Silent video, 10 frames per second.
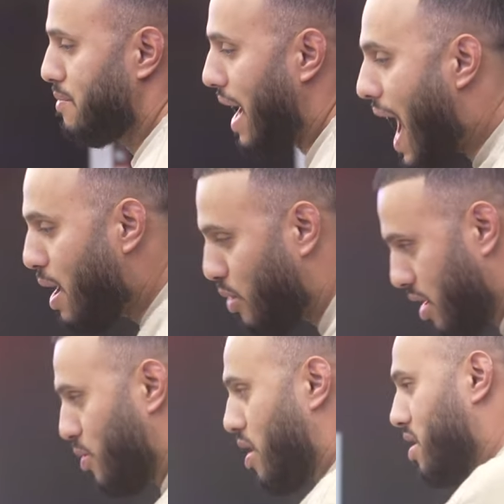But I
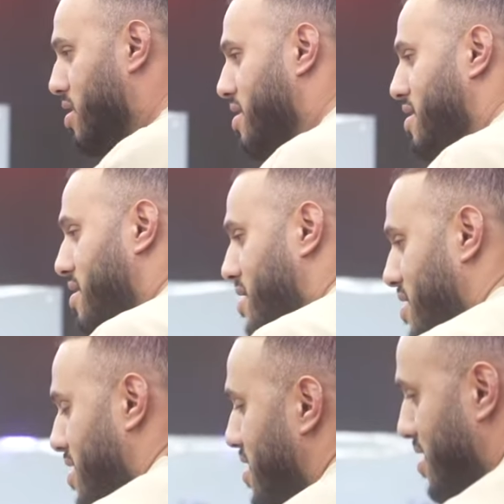want to work.
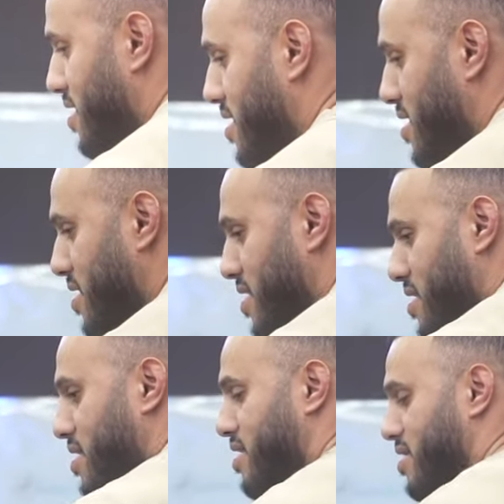Fact.